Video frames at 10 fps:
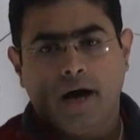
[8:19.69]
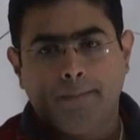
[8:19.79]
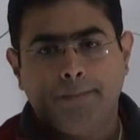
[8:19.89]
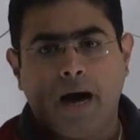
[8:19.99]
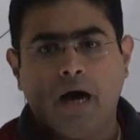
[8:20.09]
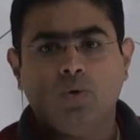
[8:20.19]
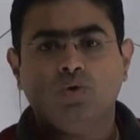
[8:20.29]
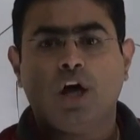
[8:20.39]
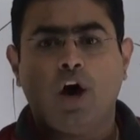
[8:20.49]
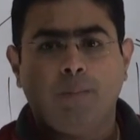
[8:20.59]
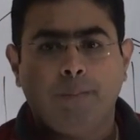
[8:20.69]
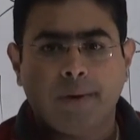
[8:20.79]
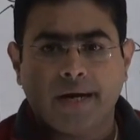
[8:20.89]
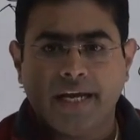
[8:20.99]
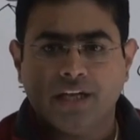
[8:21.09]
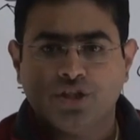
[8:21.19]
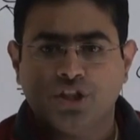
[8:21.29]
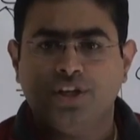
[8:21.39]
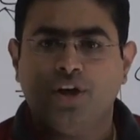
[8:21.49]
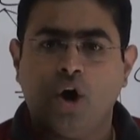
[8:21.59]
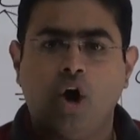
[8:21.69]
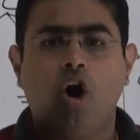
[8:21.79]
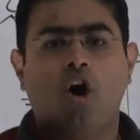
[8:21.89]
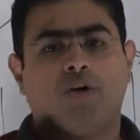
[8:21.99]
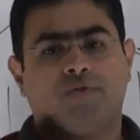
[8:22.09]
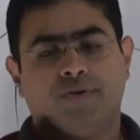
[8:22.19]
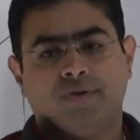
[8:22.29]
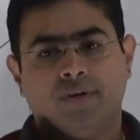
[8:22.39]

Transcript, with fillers: about the operation of